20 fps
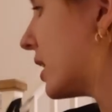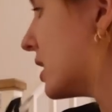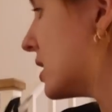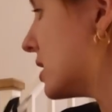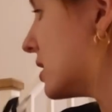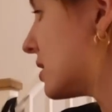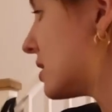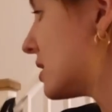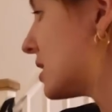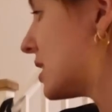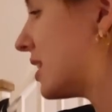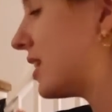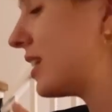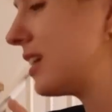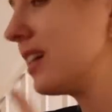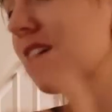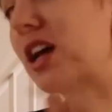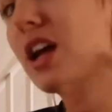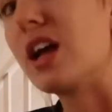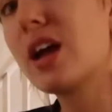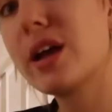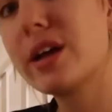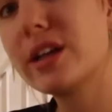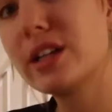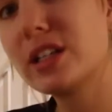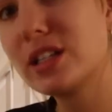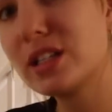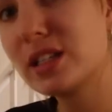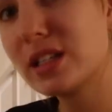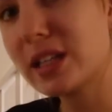is
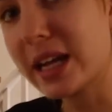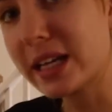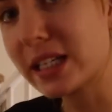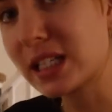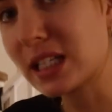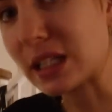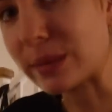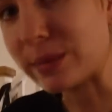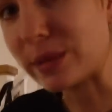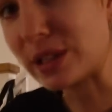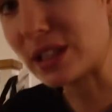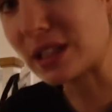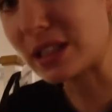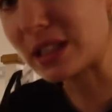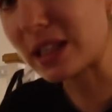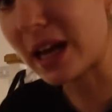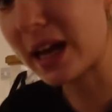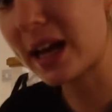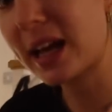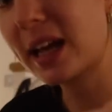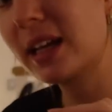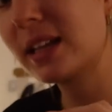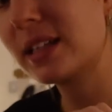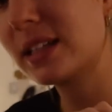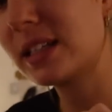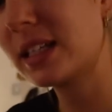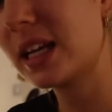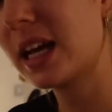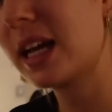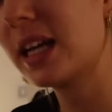testing me today.
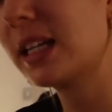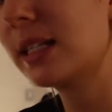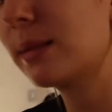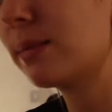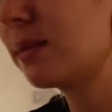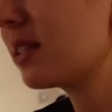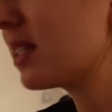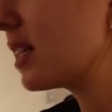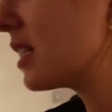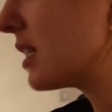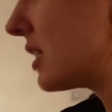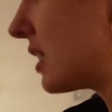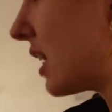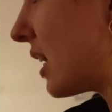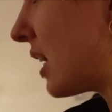Today he's been sent to